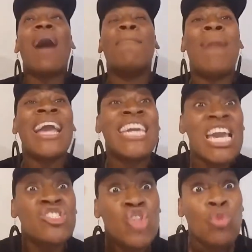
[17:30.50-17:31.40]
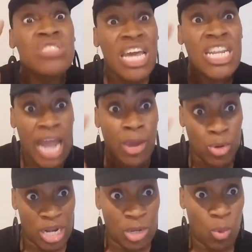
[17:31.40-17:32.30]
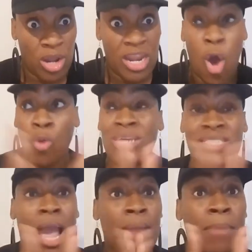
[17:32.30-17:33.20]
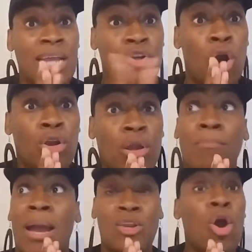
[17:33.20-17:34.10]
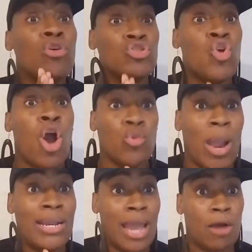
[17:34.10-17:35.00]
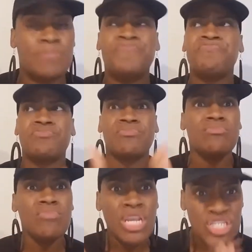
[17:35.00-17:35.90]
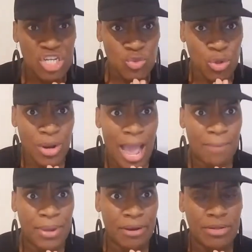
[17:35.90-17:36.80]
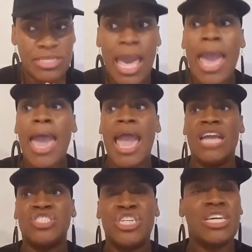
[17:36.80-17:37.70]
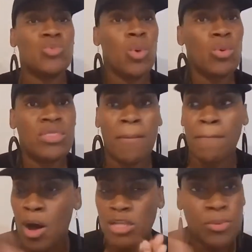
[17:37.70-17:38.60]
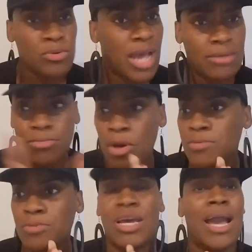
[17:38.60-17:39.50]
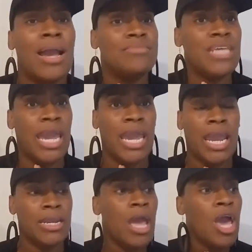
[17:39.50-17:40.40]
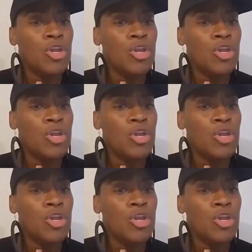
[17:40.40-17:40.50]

my kids don't stay the night with anyone. Only time my daughter is gone right now. She's with her godparents and she has went with them multiple times. And,